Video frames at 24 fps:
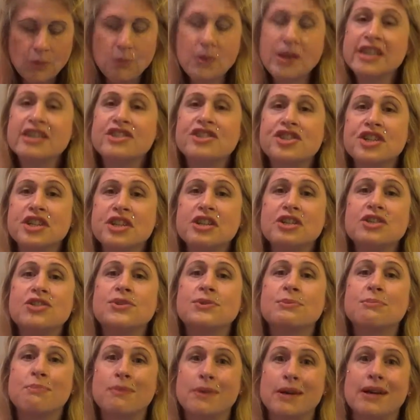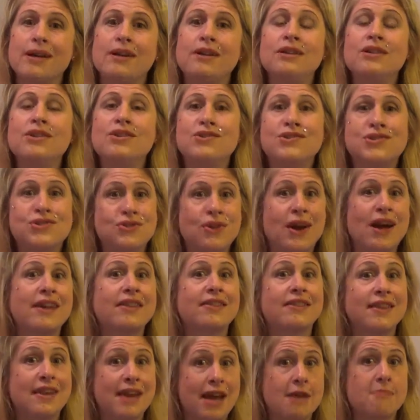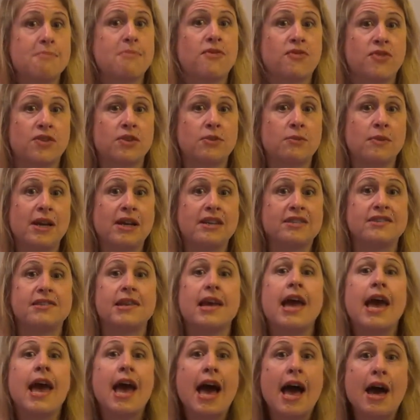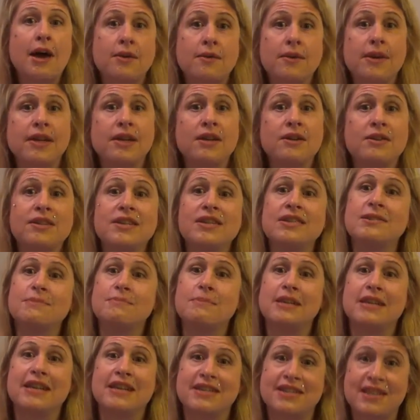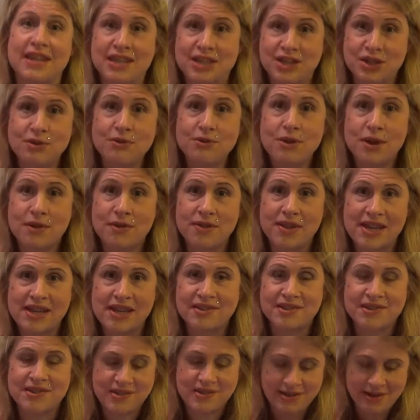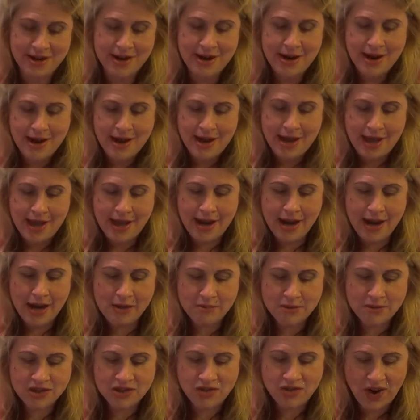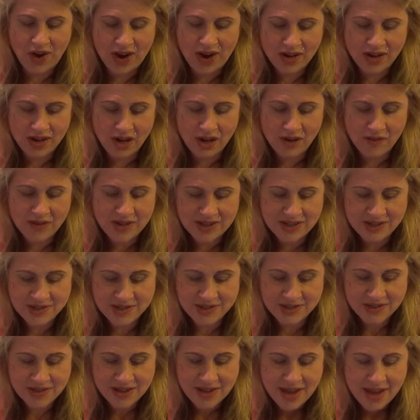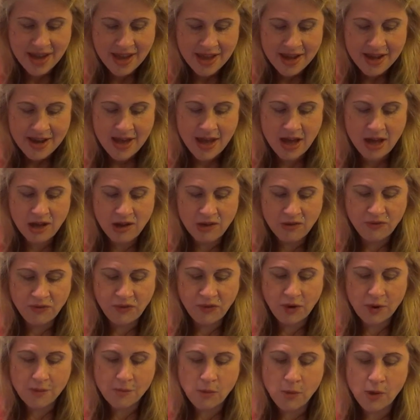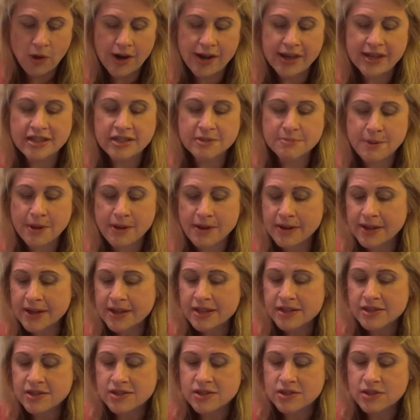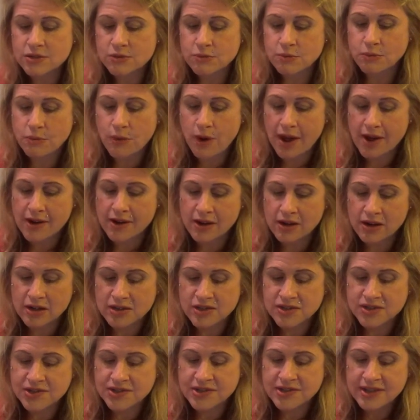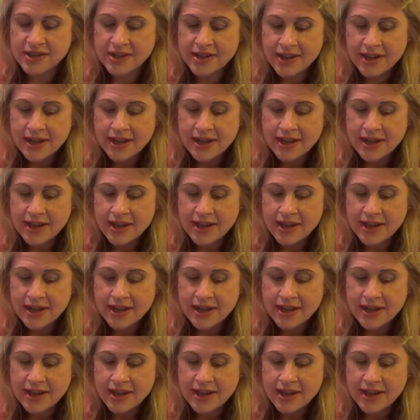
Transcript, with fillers: Race jitters will strike the night before the race. How do I know this? Because I do know this. And I was very nervous. Now, for more experienced runners,